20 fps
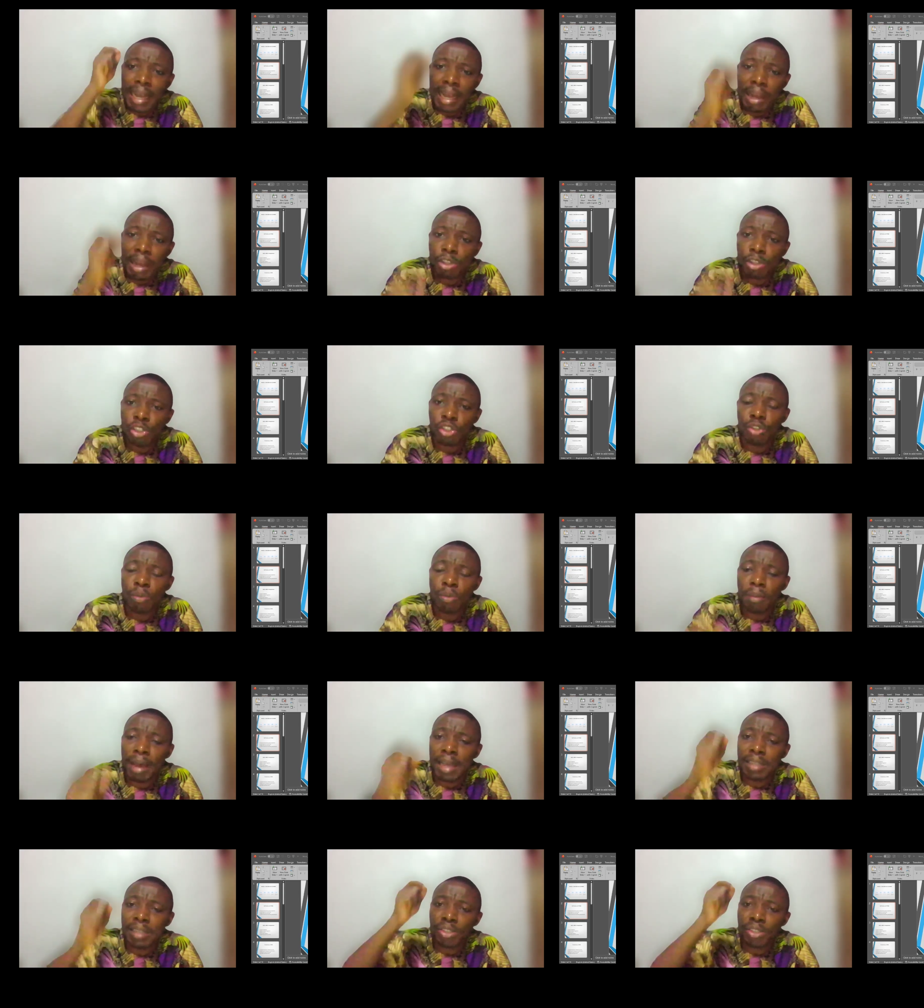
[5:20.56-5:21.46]

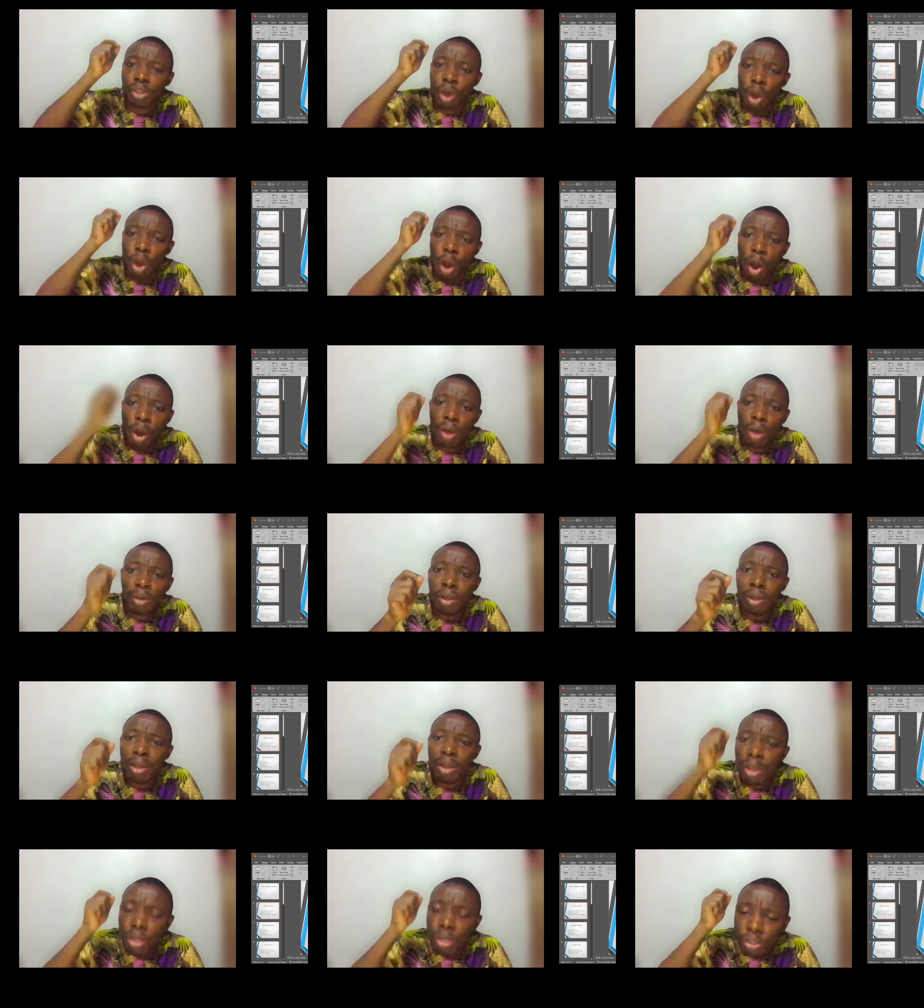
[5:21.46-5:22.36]
consumers
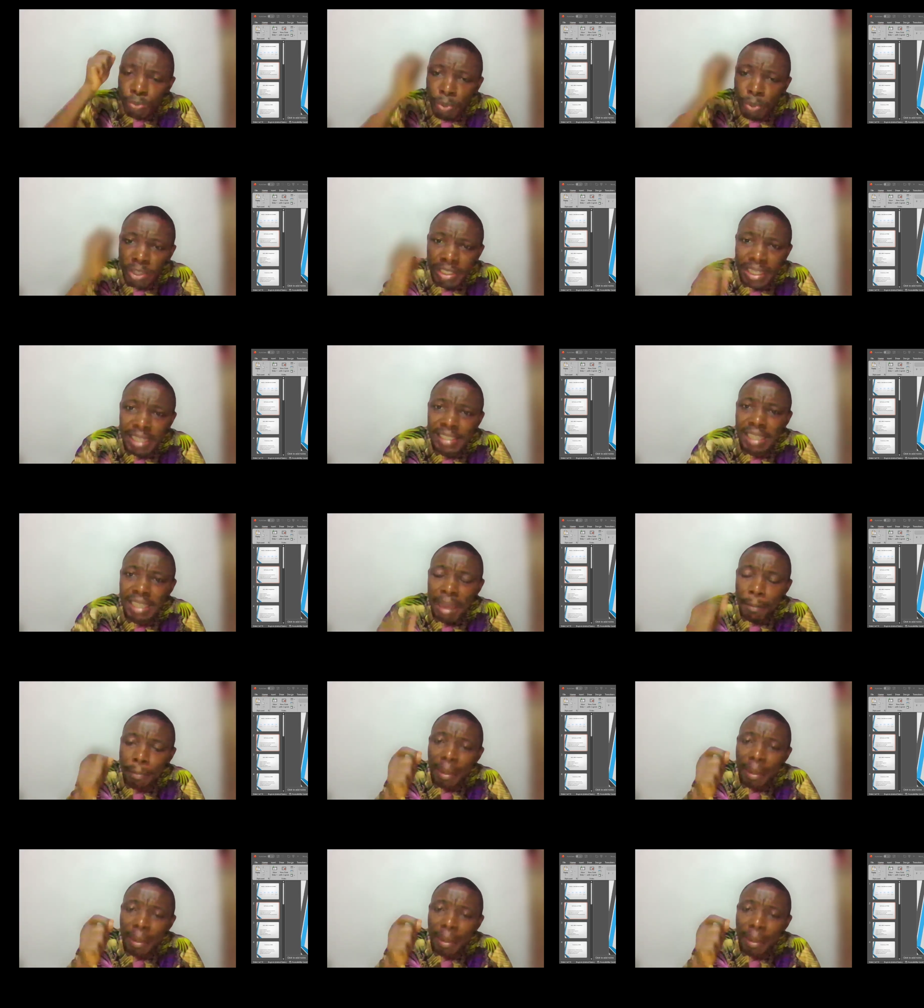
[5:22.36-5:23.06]
or potential